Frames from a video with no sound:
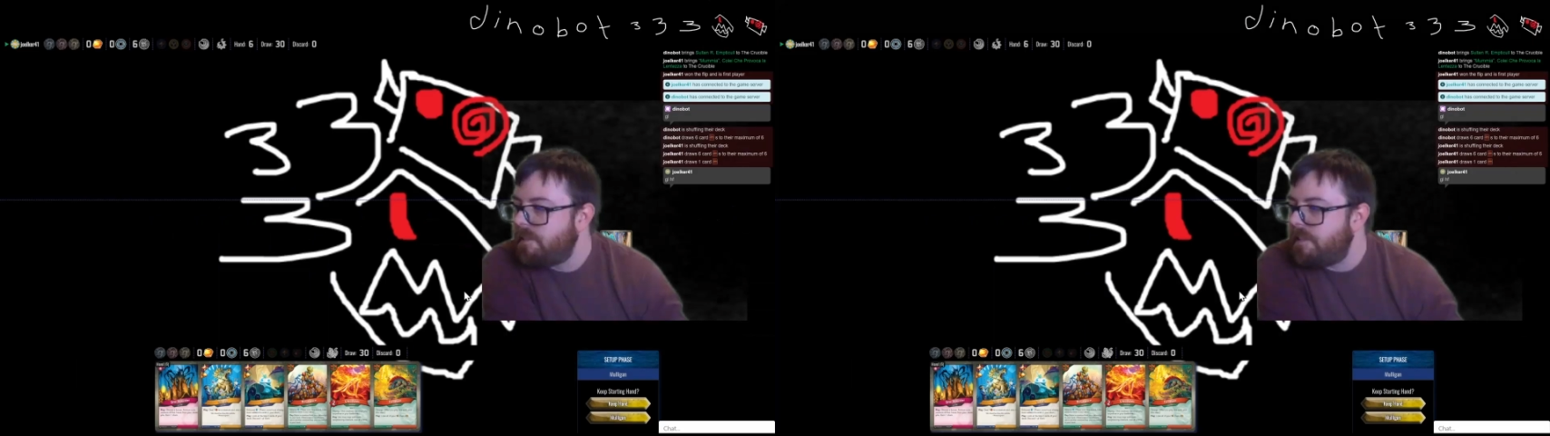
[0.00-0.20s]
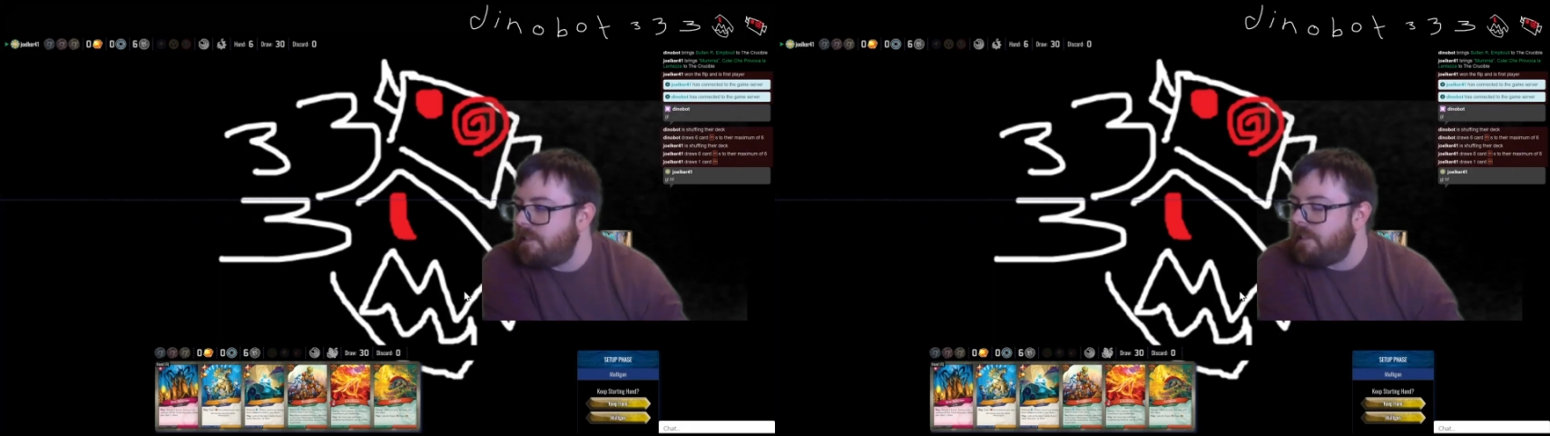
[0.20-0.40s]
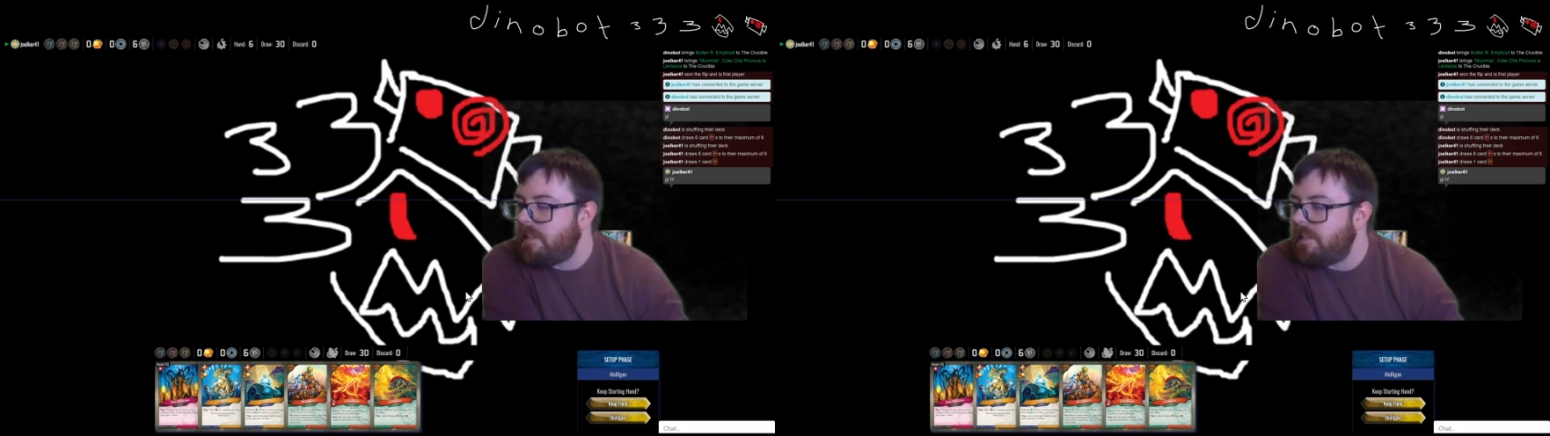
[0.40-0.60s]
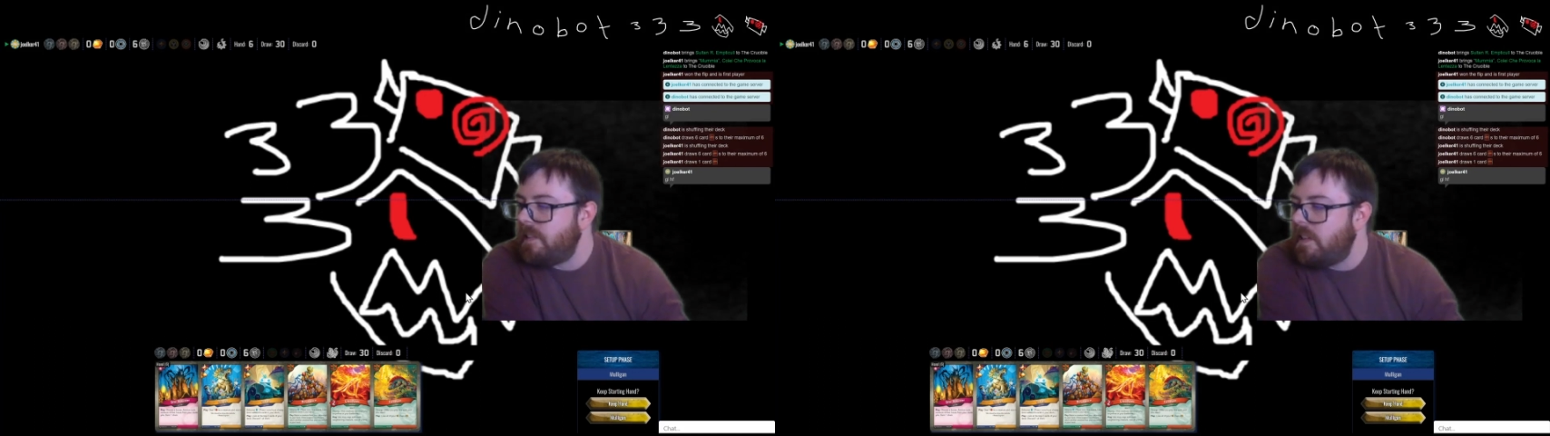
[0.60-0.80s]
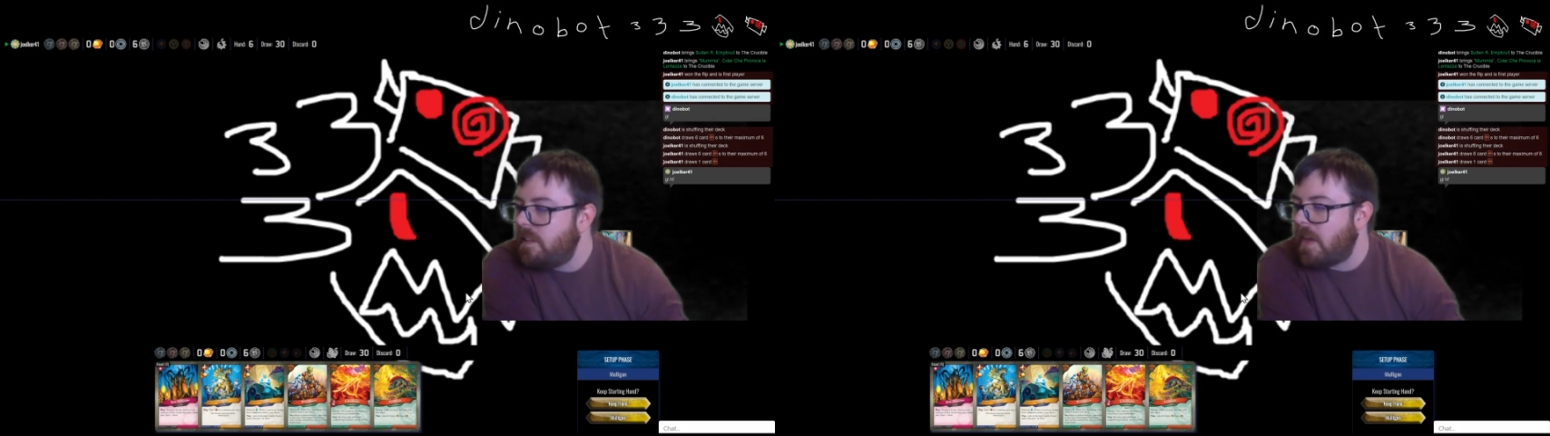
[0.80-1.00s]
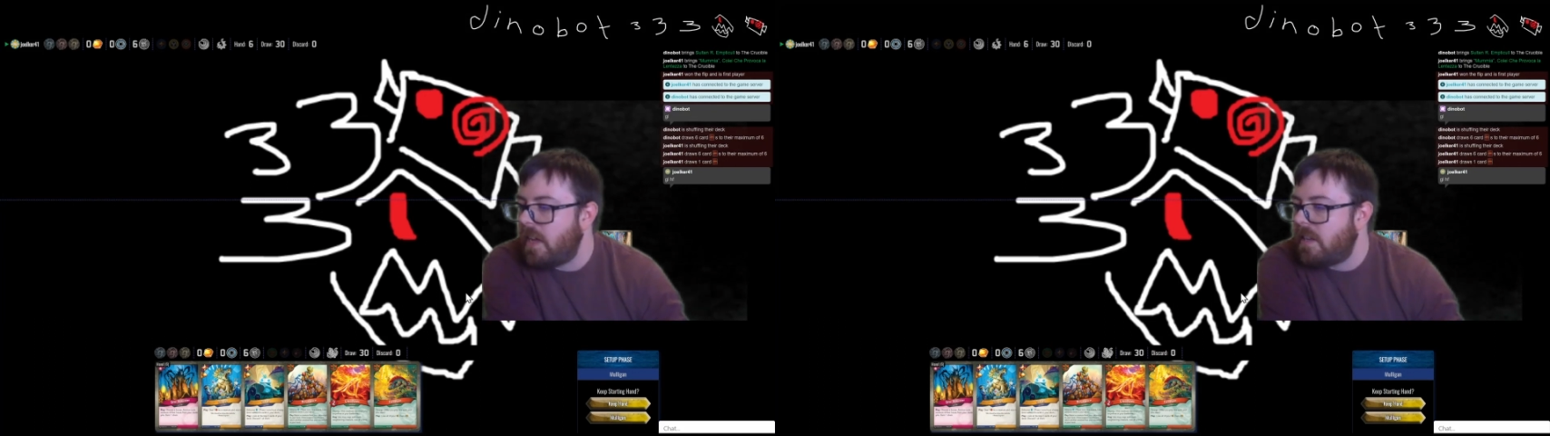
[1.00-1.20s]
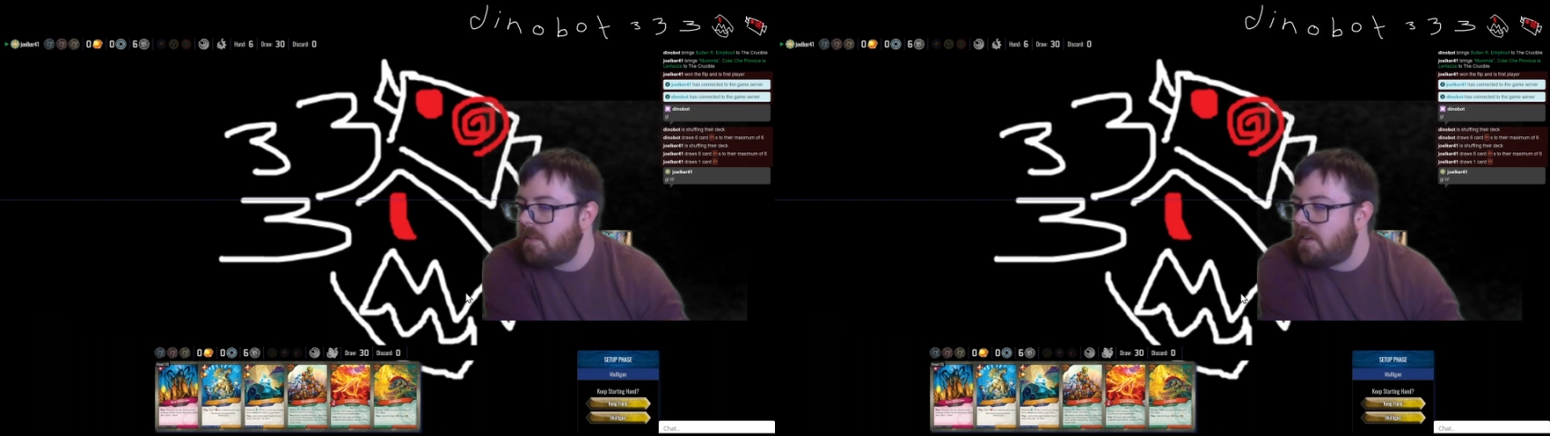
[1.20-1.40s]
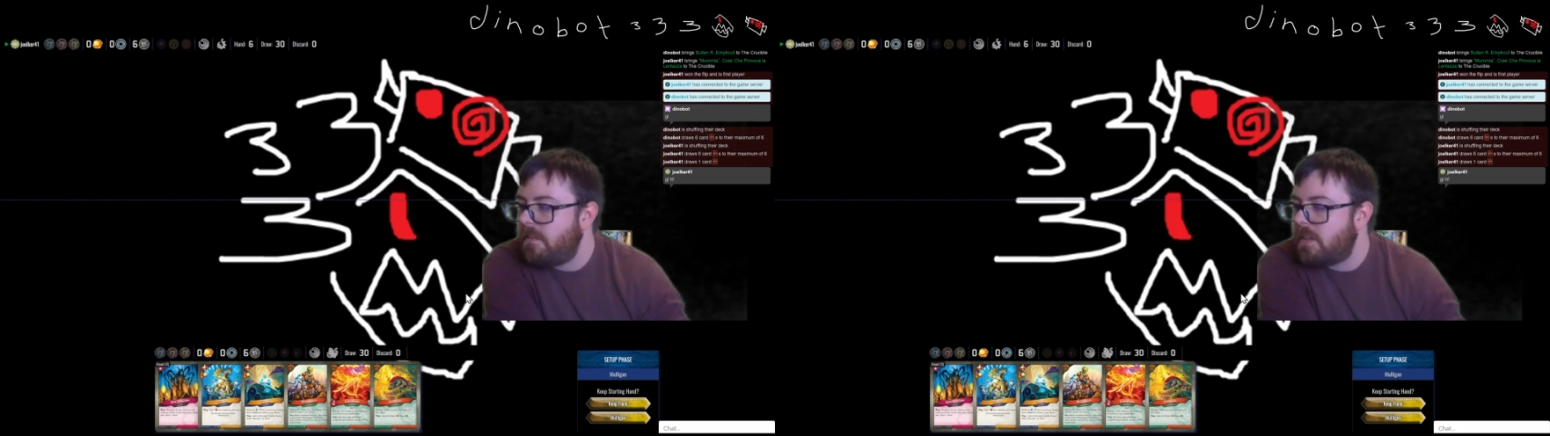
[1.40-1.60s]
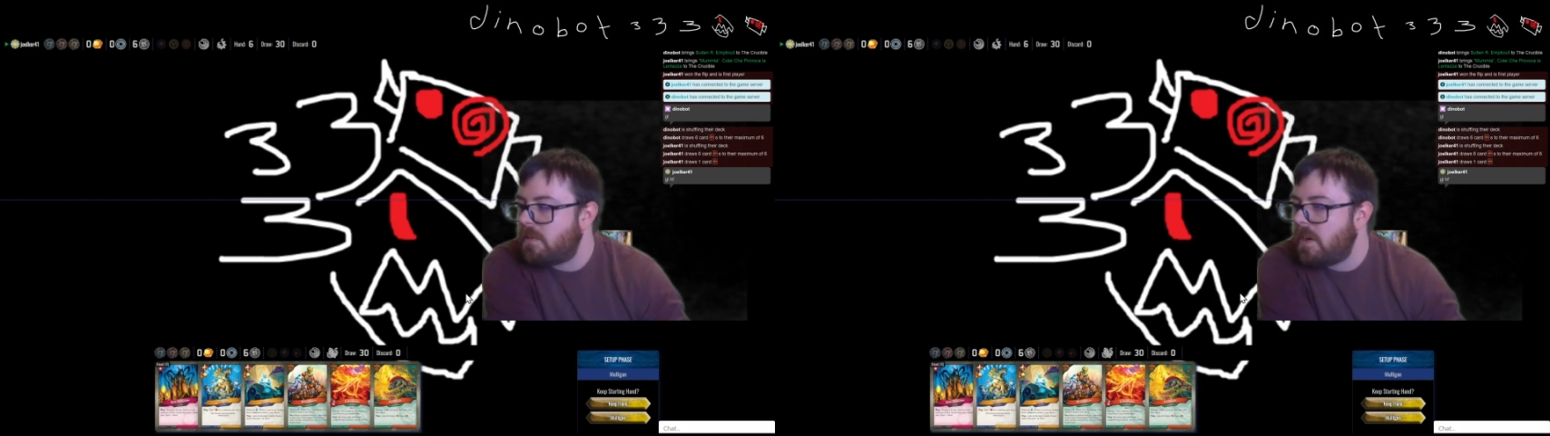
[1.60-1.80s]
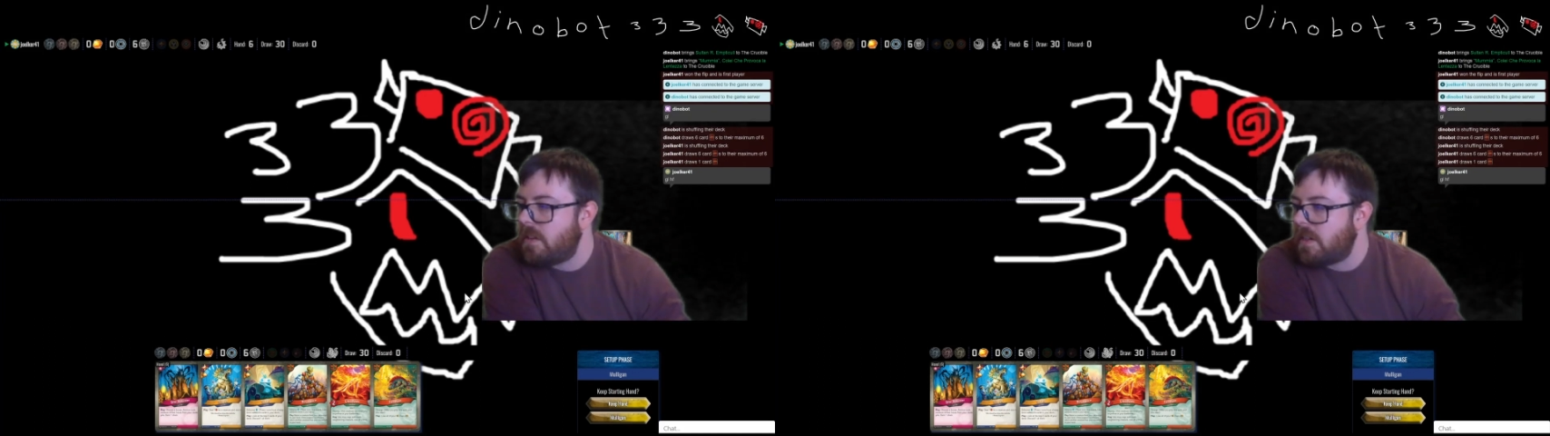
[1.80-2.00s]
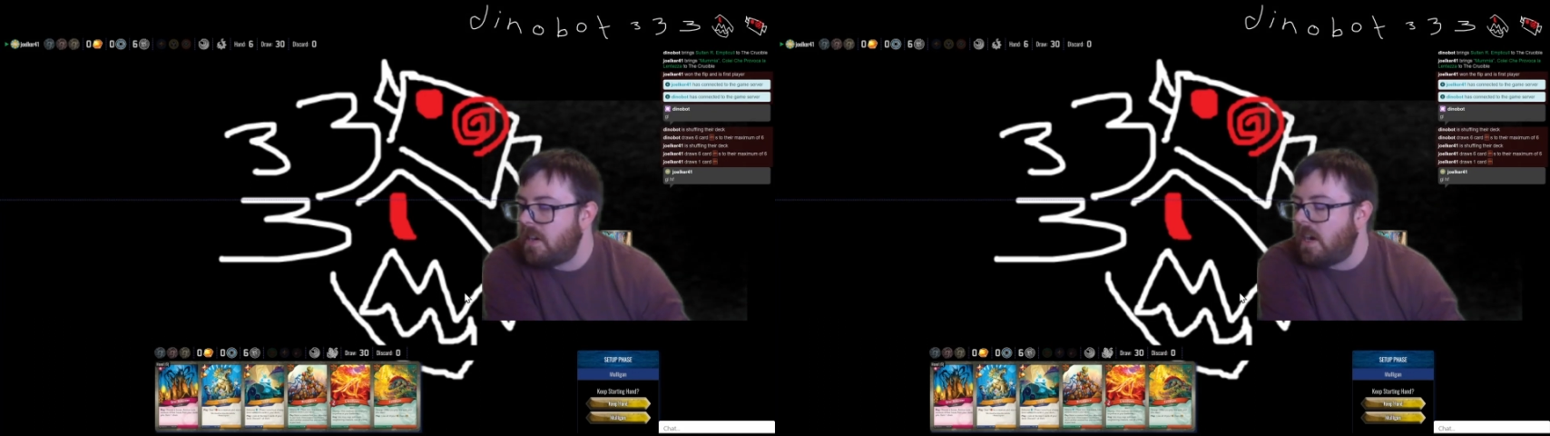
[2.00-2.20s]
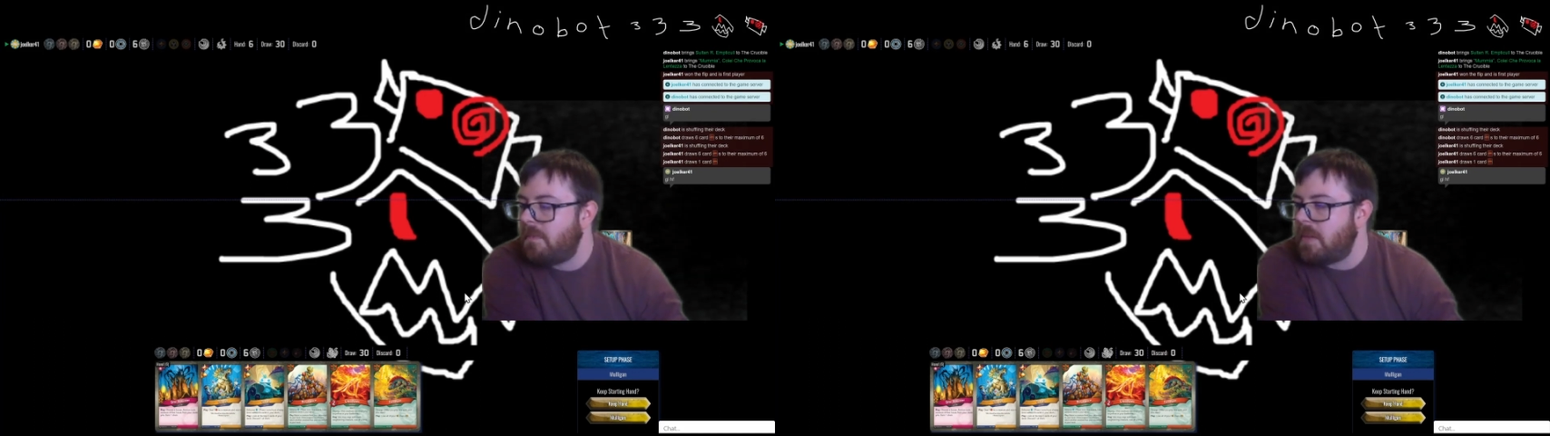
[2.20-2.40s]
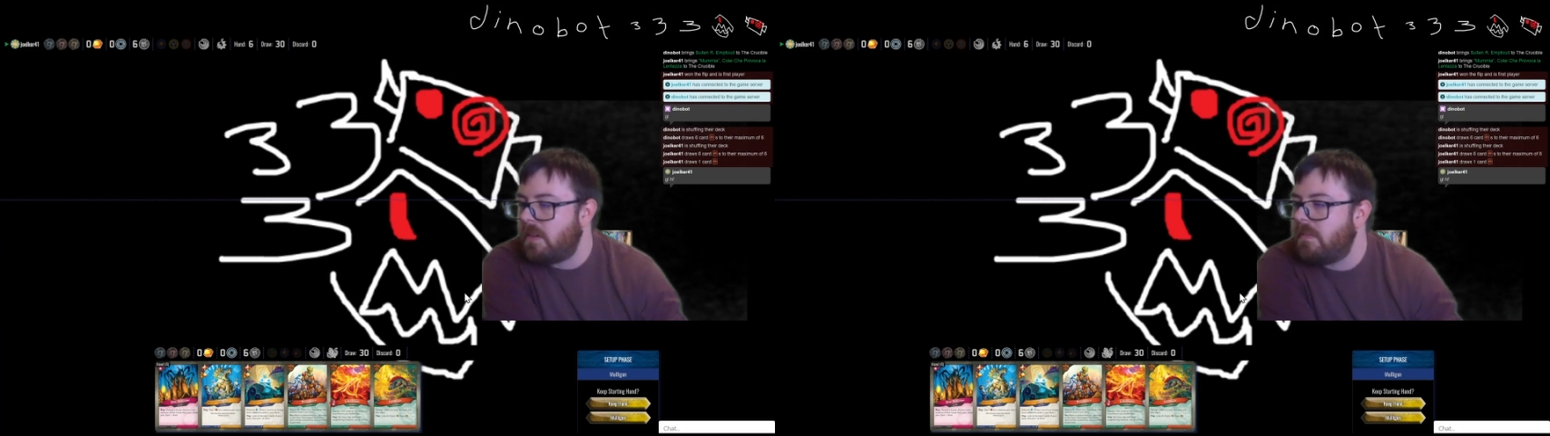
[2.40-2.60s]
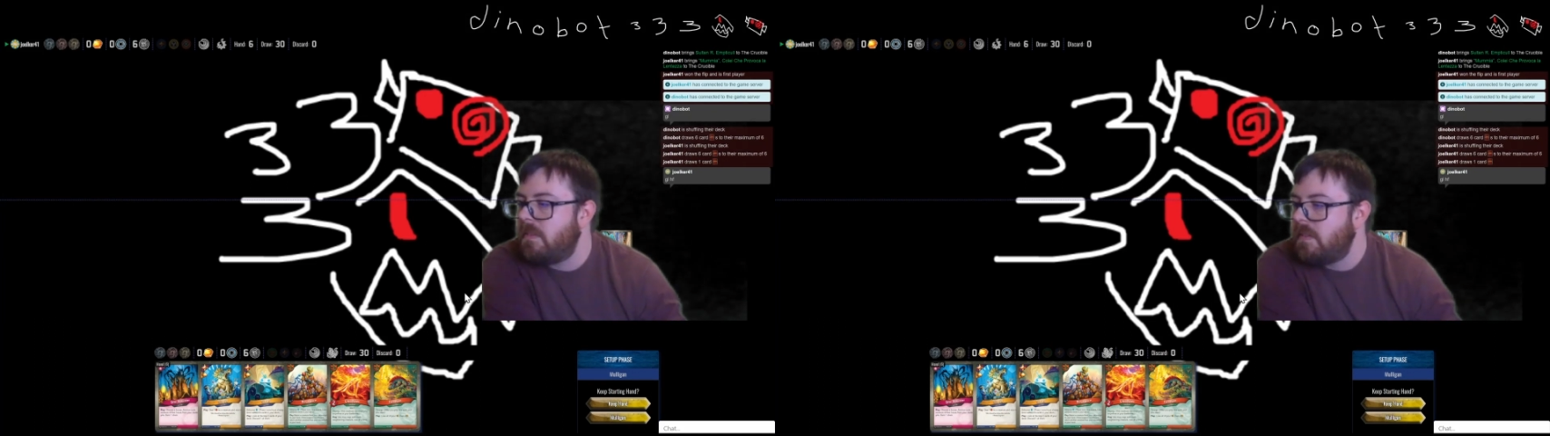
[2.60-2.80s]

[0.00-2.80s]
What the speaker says: Ooh, I don't know if it's worth the Commune.